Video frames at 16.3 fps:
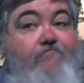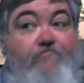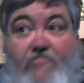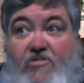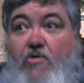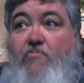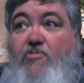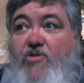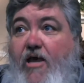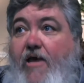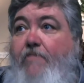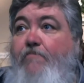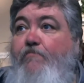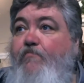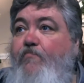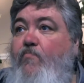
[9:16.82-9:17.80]
See what I'm
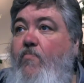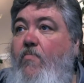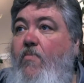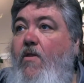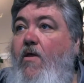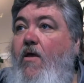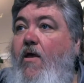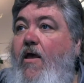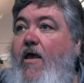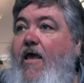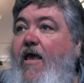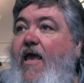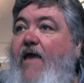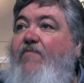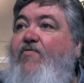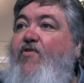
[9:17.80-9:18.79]
saying?
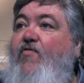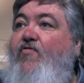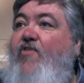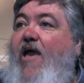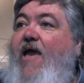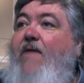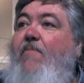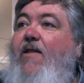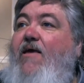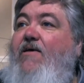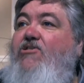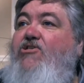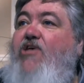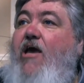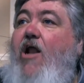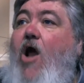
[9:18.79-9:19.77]
If your family is
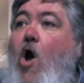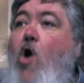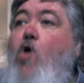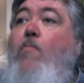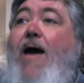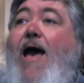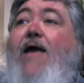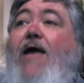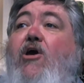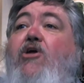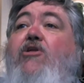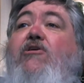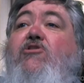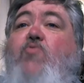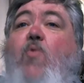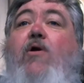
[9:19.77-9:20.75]
saying, oh my
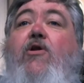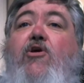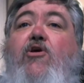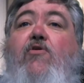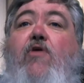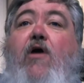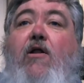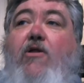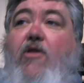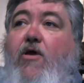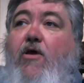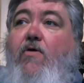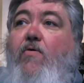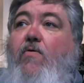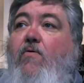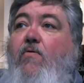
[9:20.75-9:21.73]
goodness, what are you going to
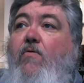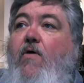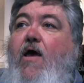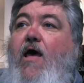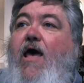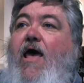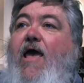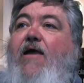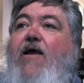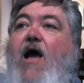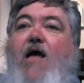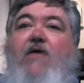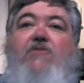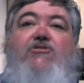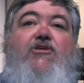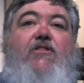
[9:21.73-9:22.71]
do? And
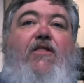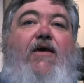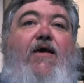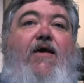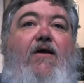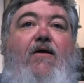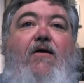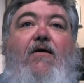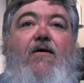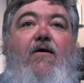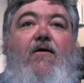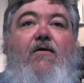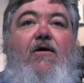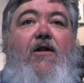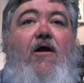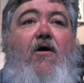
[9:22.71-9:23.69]
constantly,
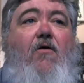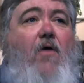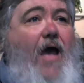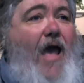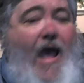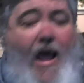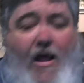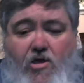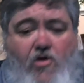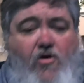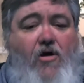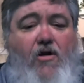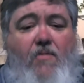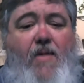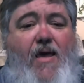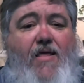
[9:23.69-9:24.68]
you know, how are you
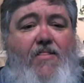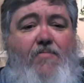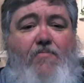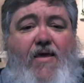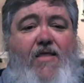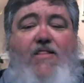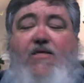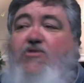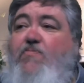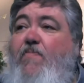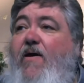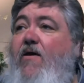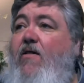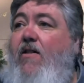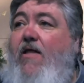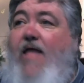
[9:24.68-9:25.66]
going to meet this
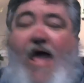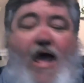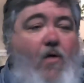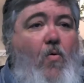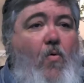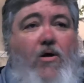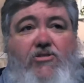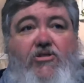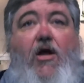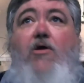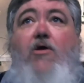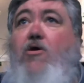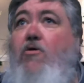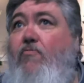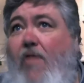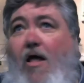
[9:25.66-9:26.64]
bill? And
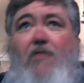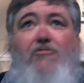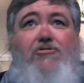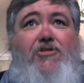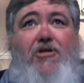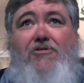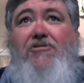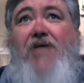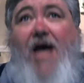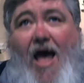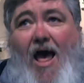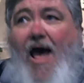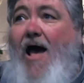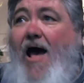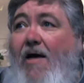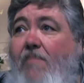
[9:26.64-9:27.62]
you lost your
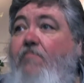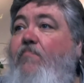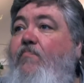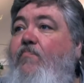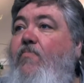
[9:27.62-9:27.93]
job.